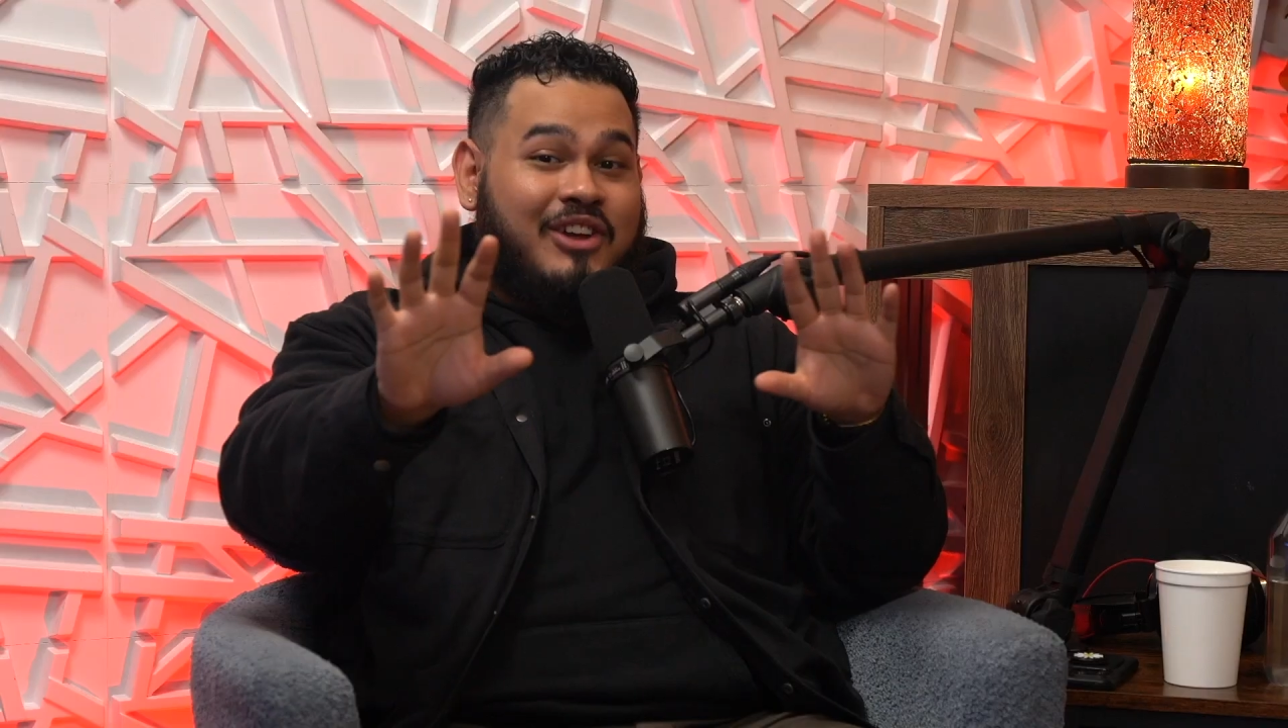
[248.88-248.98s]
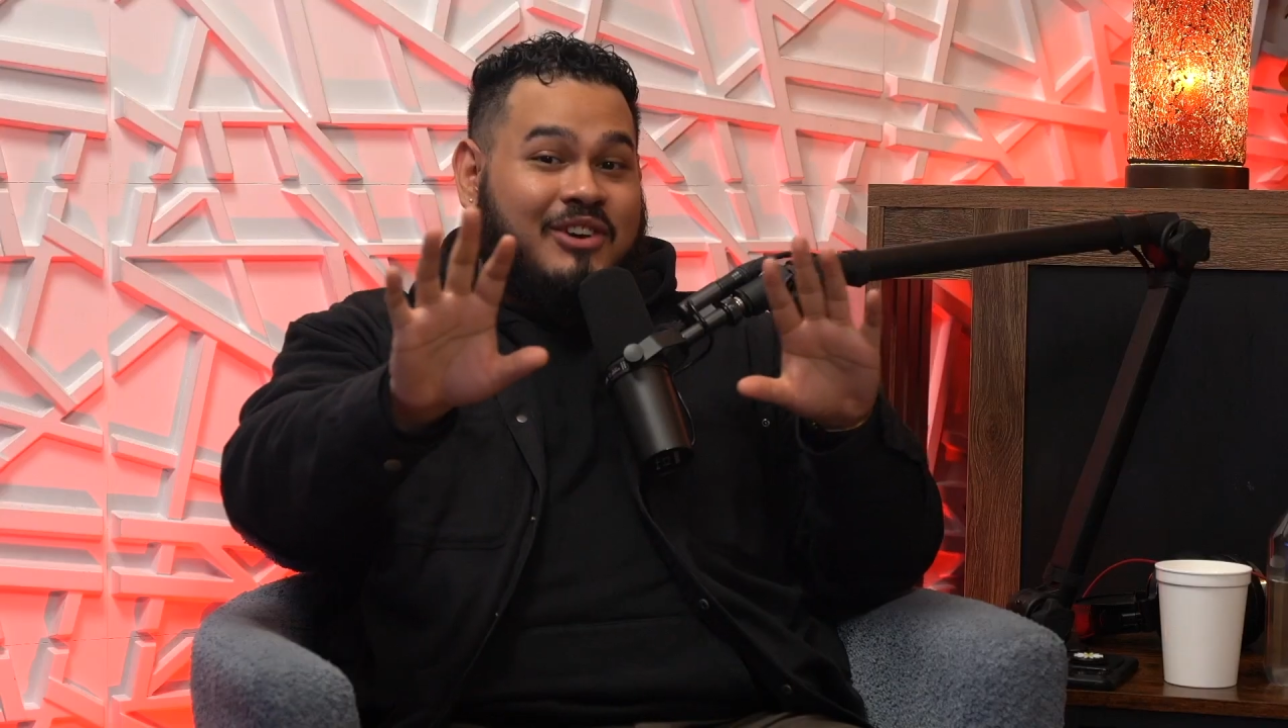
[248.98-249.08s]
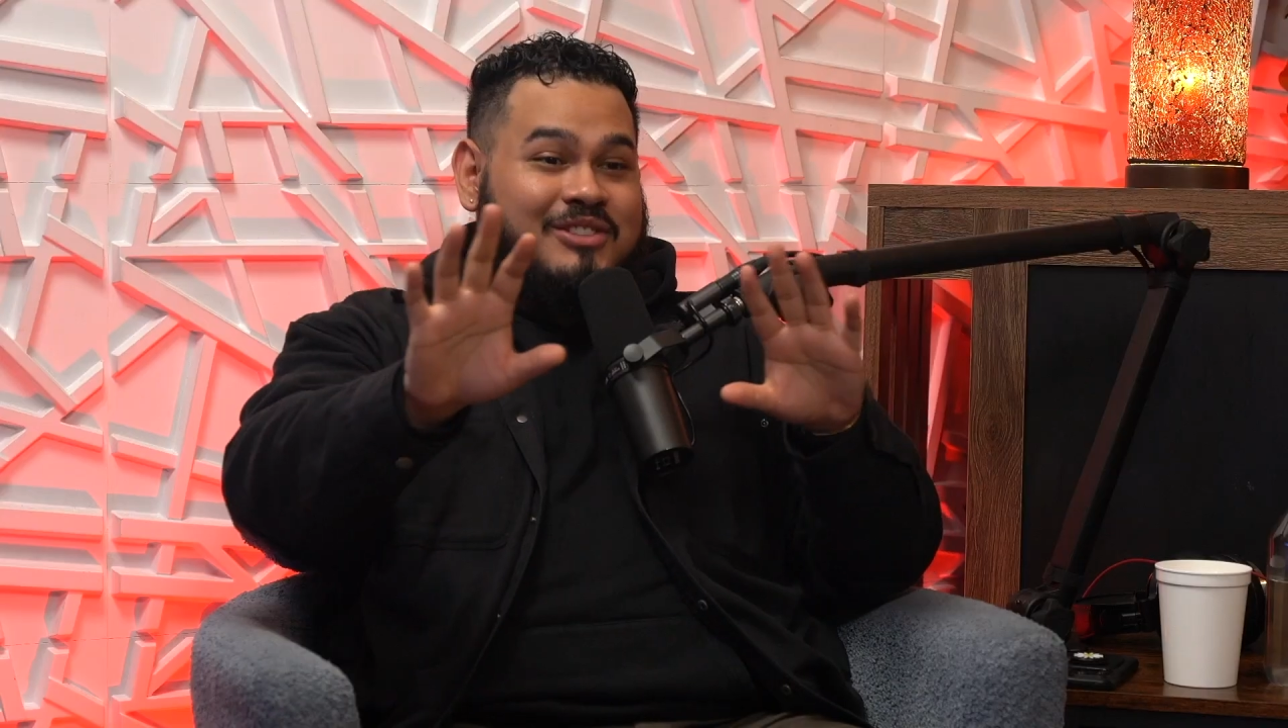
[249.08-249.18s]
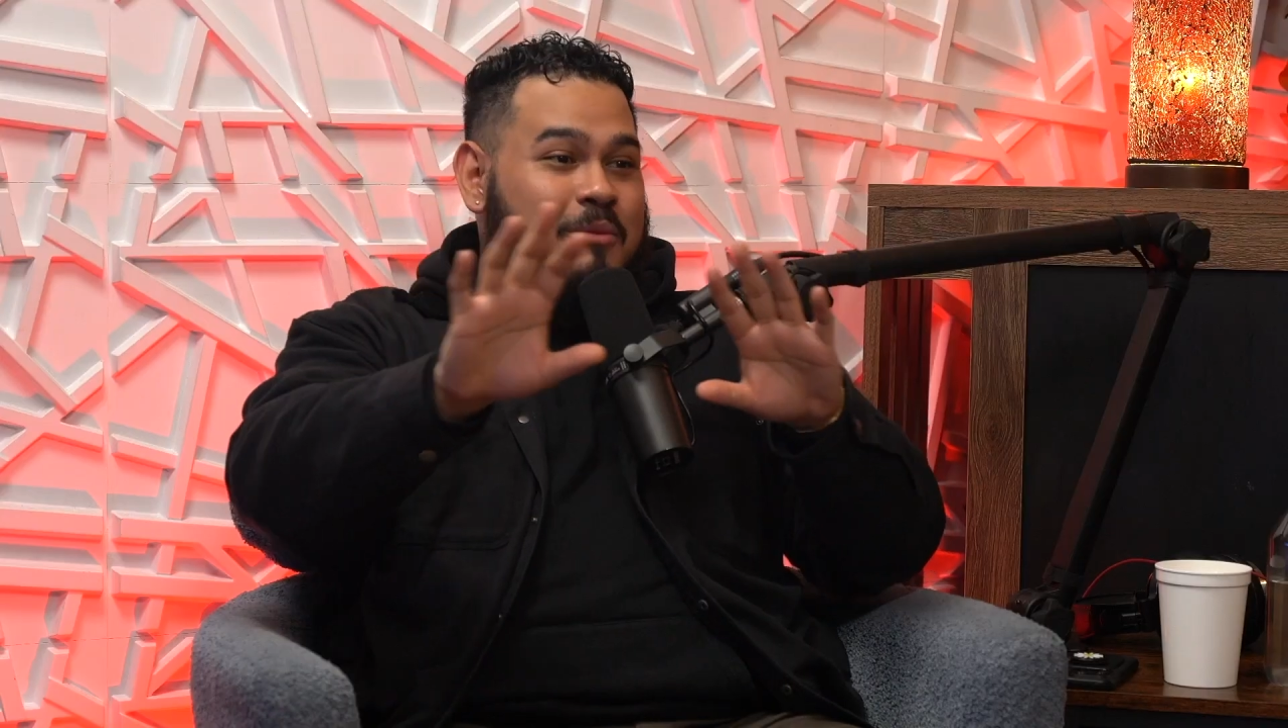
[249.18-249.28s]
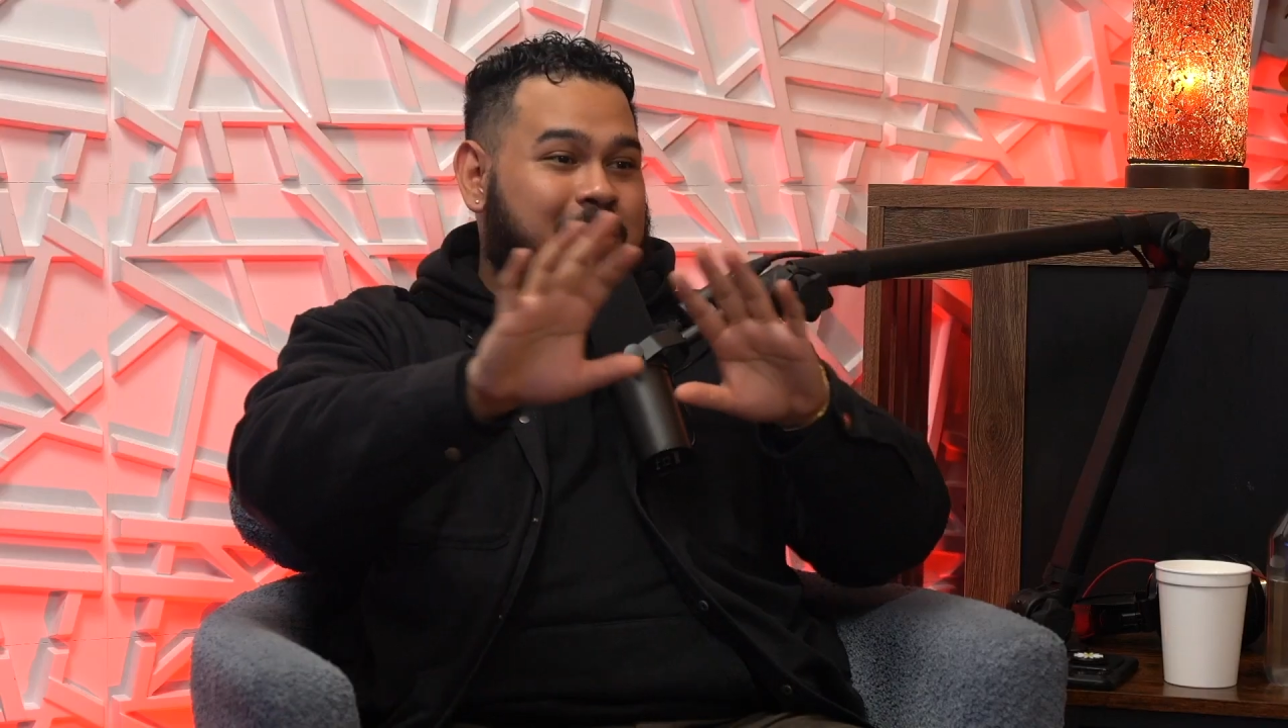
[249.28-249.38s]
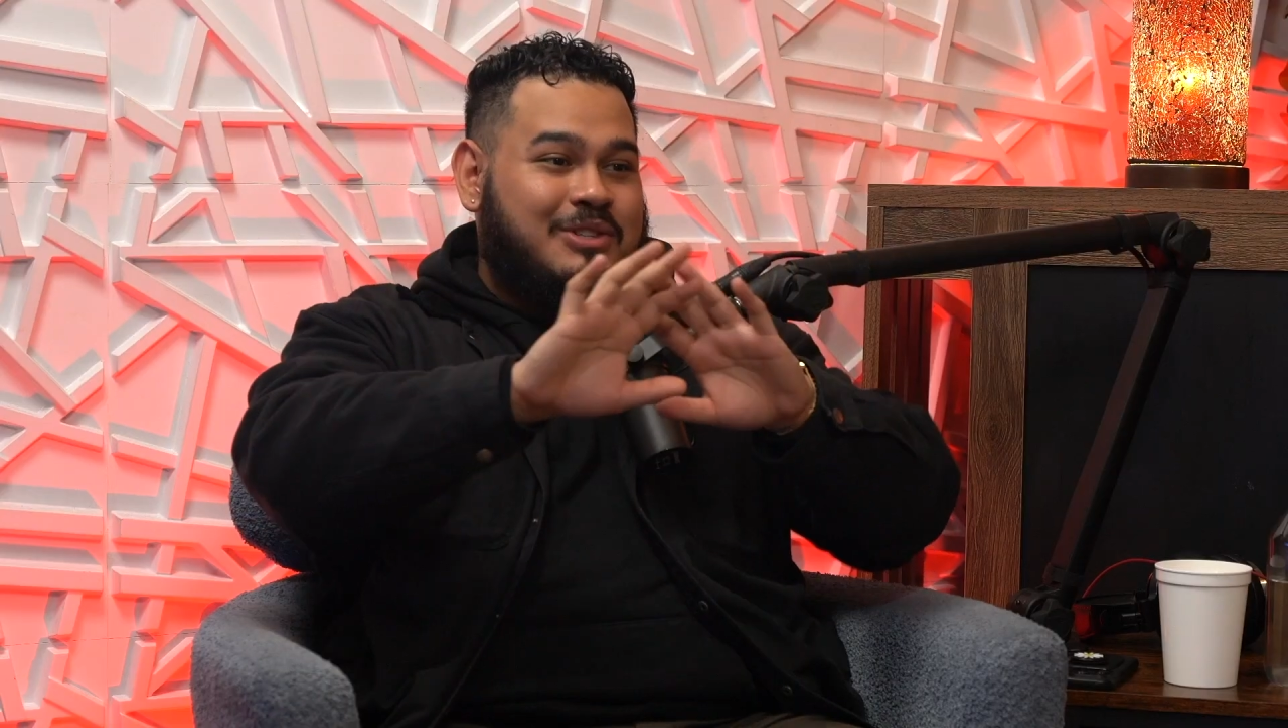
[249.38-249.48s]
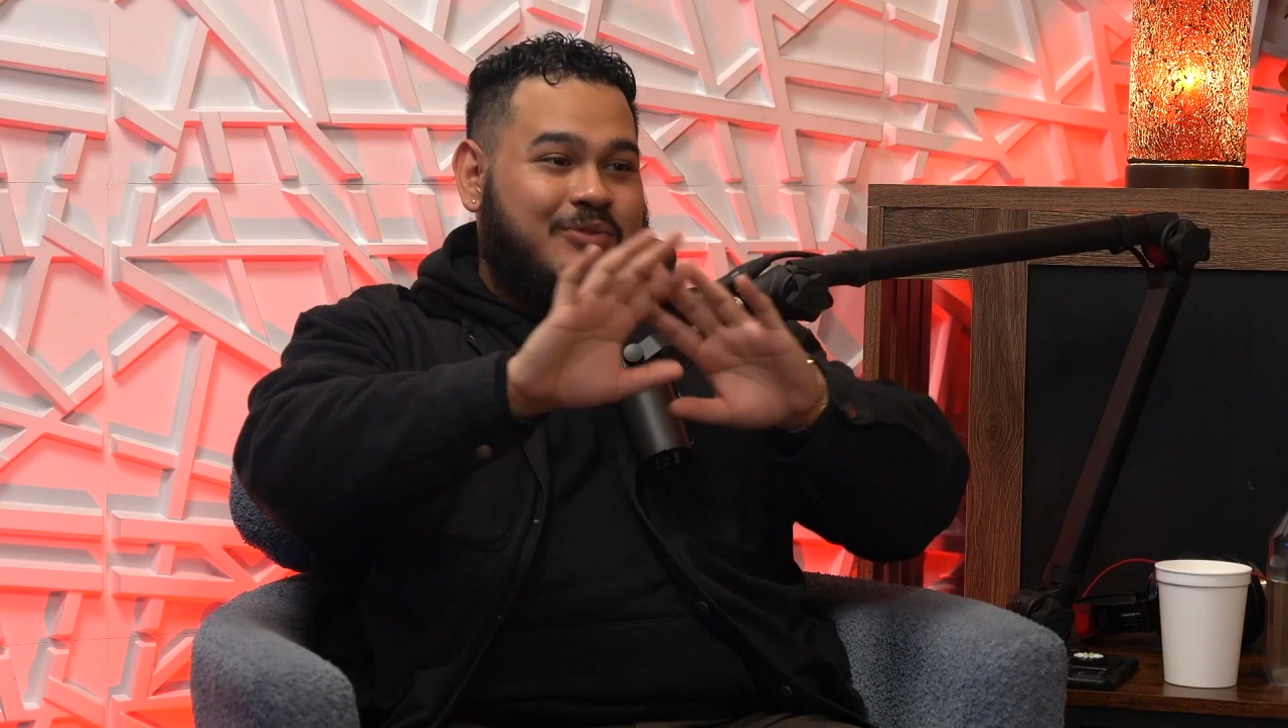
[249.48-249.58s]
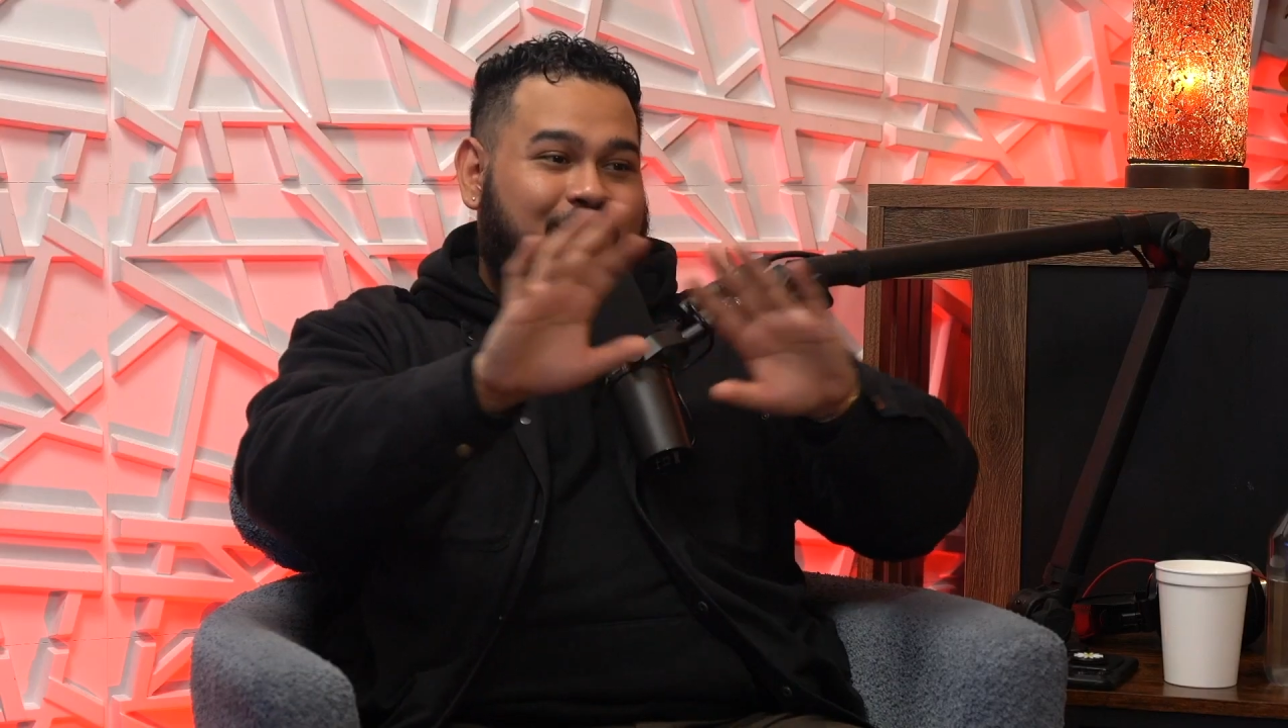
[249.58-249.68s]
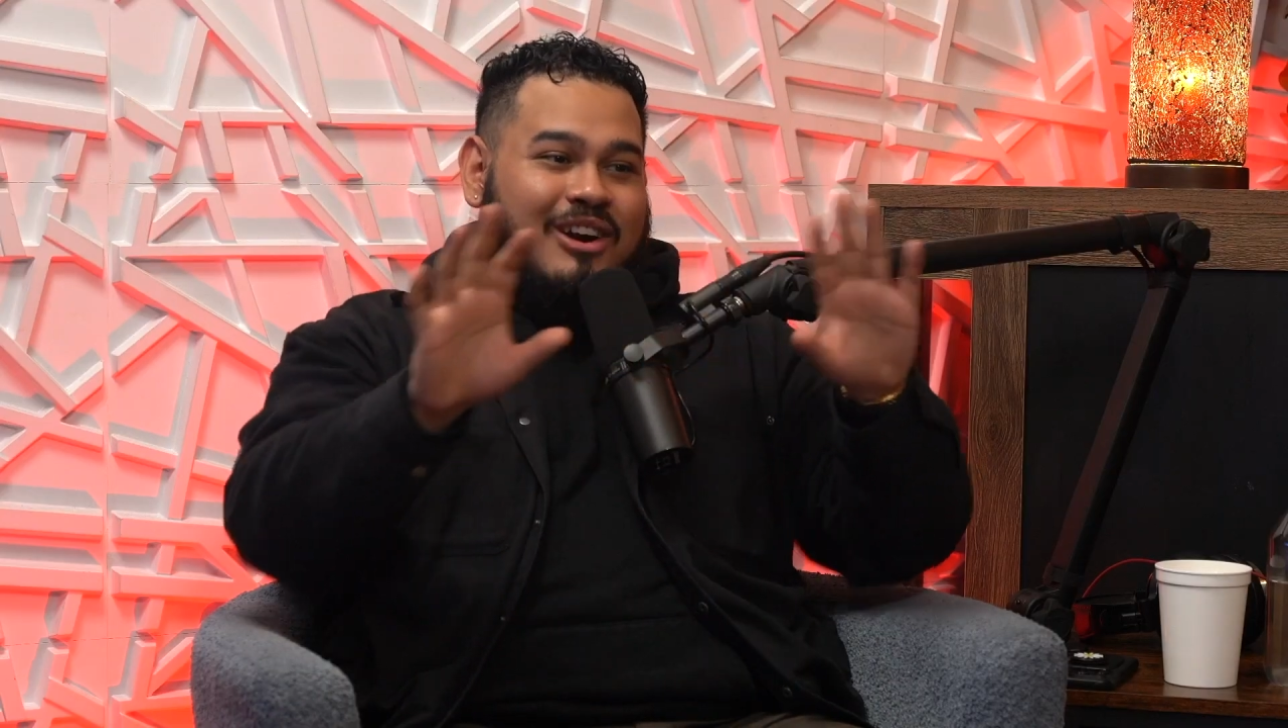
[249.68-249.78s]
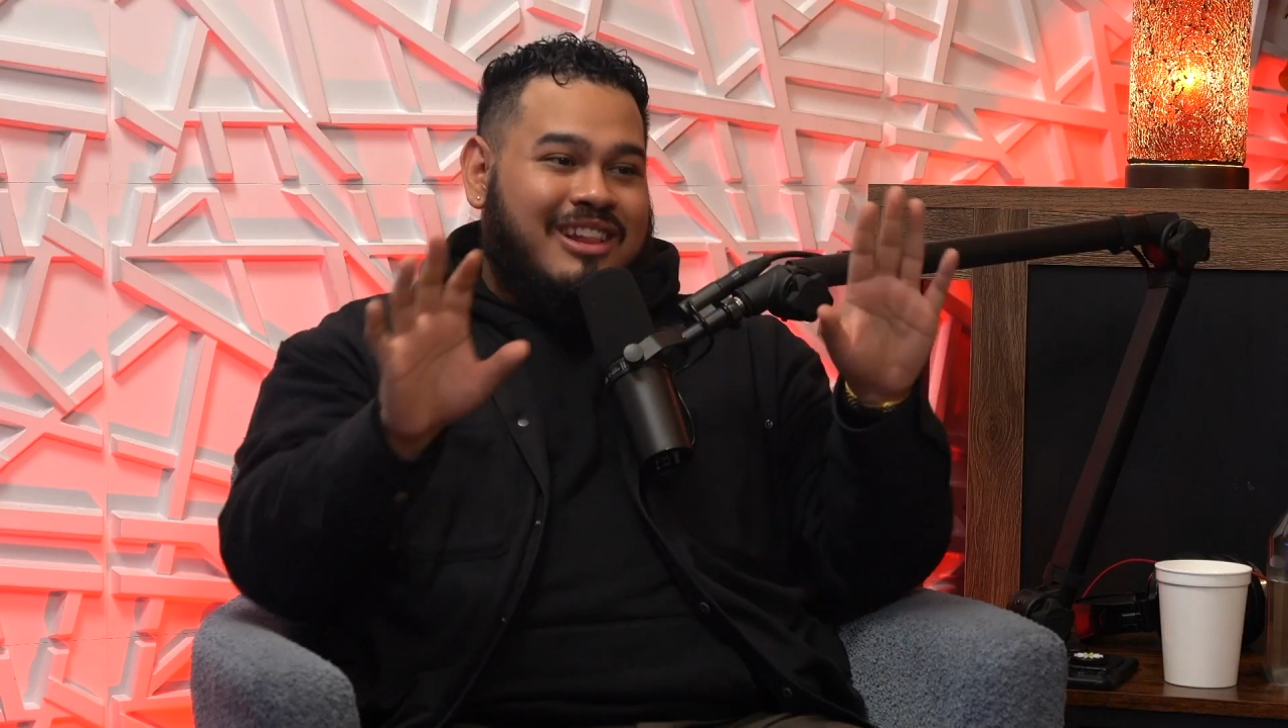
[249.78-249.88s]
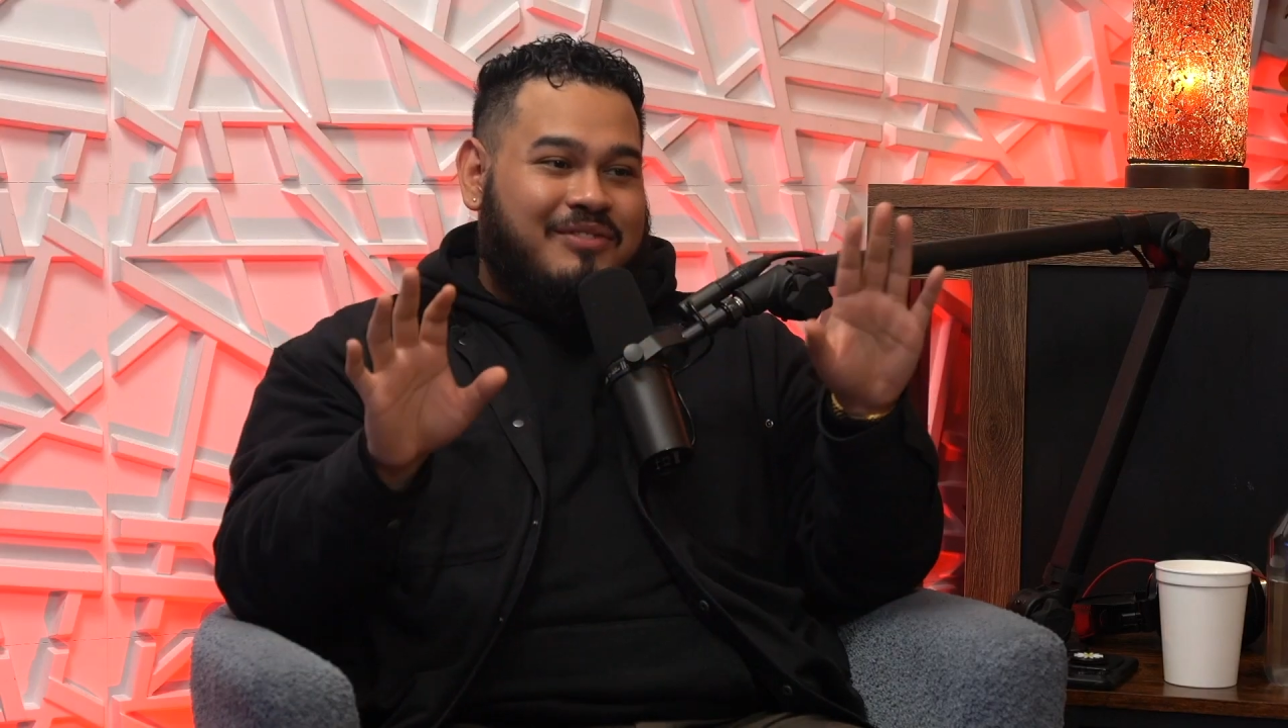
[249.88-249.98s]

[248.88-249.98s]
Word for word: though. Don't be too far yeah,